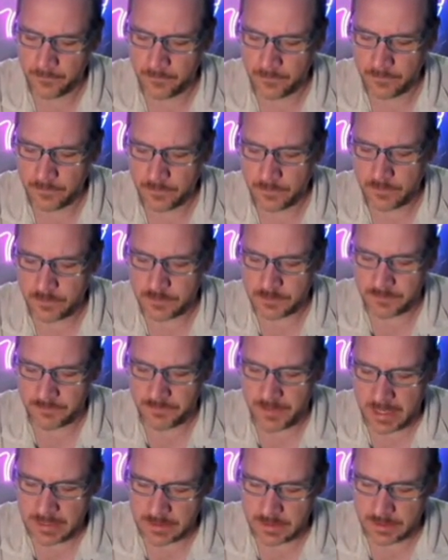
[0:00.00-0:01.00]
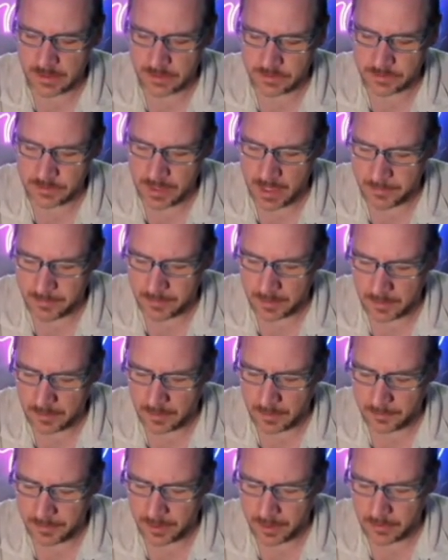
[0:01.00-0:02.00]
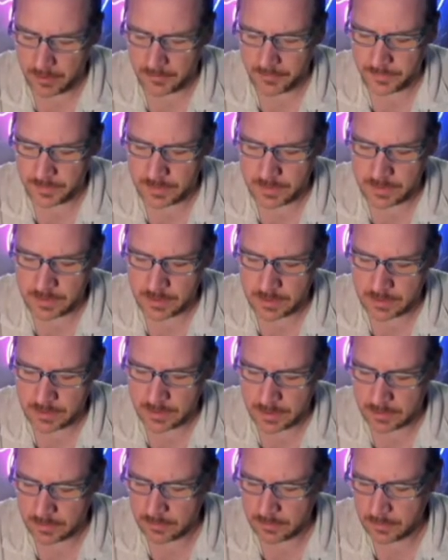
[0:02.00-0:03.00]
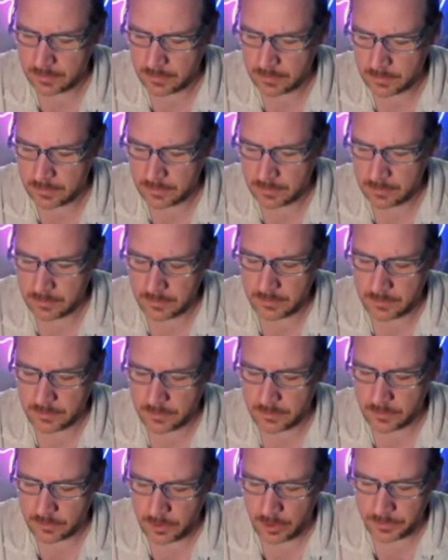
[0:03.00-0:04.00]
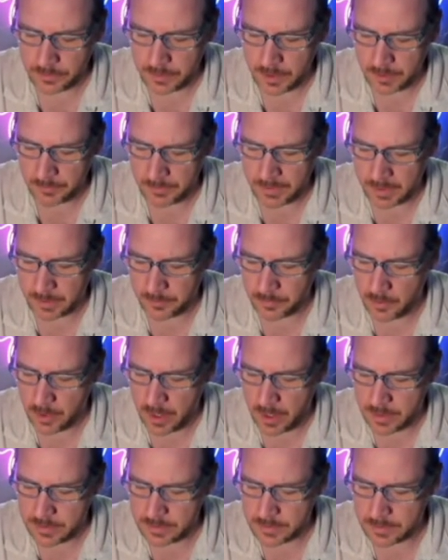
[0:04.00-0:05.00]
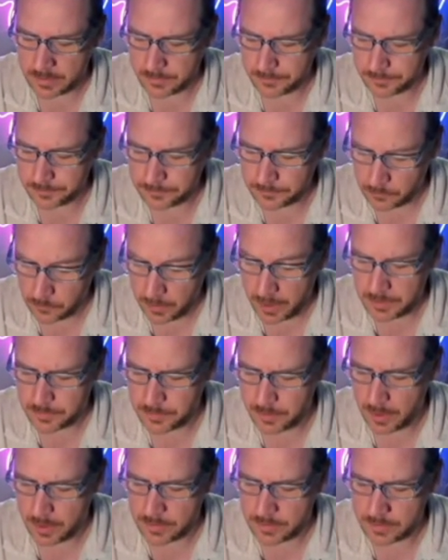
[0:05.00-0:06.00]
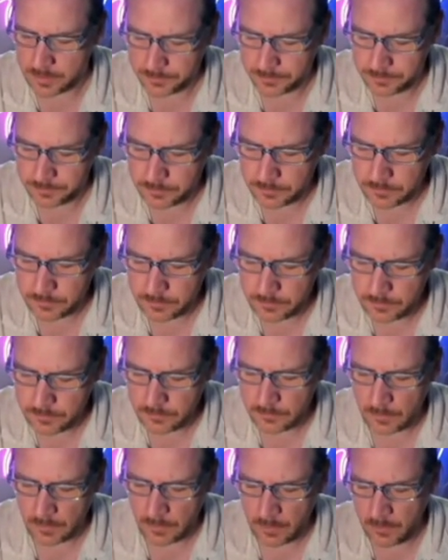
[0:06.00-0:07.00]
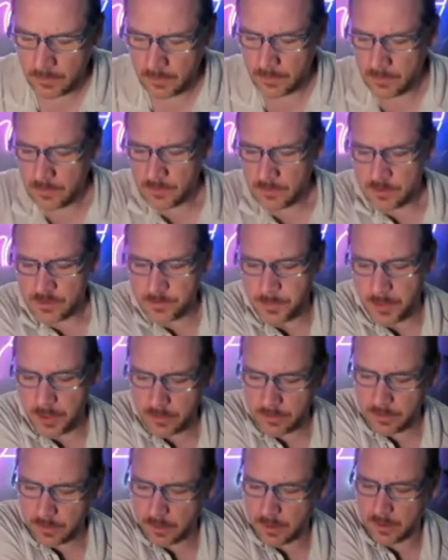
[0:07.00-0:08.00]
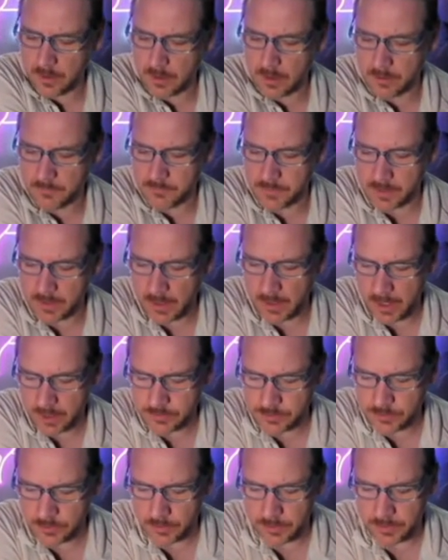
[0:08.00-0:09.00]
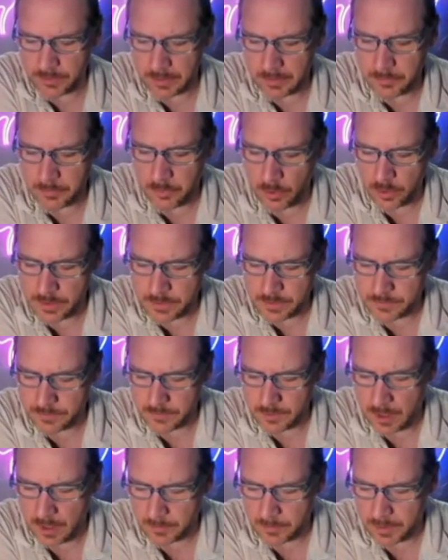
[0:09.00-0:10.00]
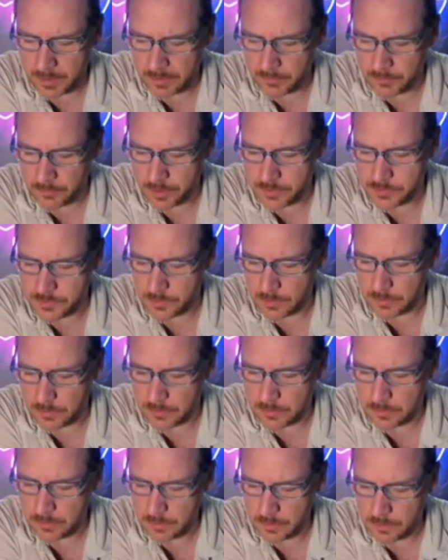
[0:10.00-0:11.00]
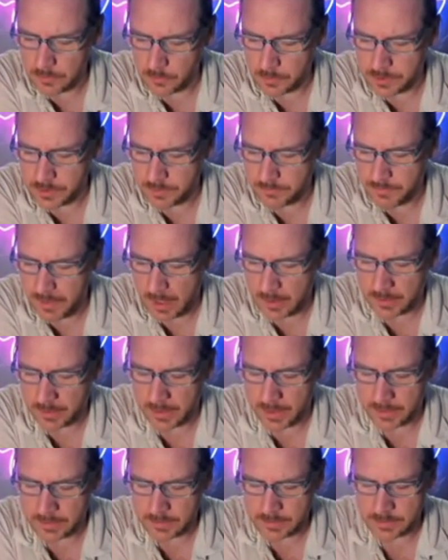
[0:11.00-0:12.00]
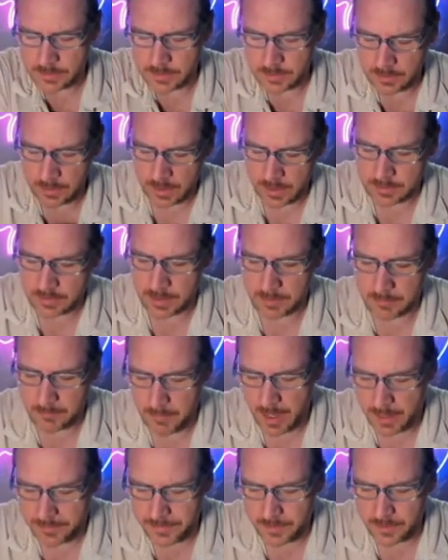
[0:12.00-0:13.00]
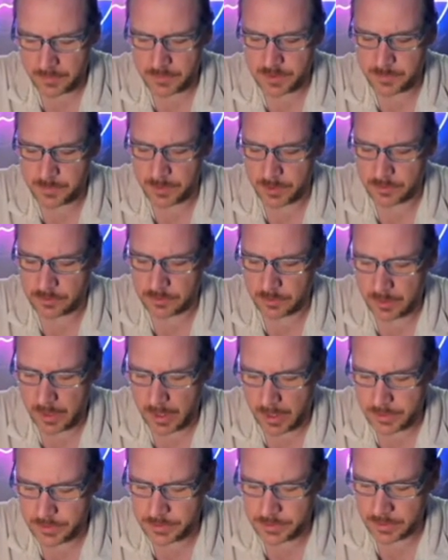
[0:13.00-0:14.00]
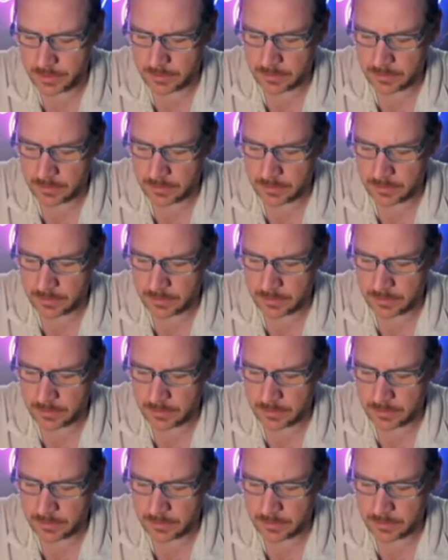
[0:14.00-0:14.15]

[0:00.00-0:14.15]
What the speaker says: there's a fascinating a paragraph here that says that Carl Jung, being a Protestant, raised Protestant, spoke of the extraordinary importance of dogma and ritual, which he validates as a method of spiritual hygiene.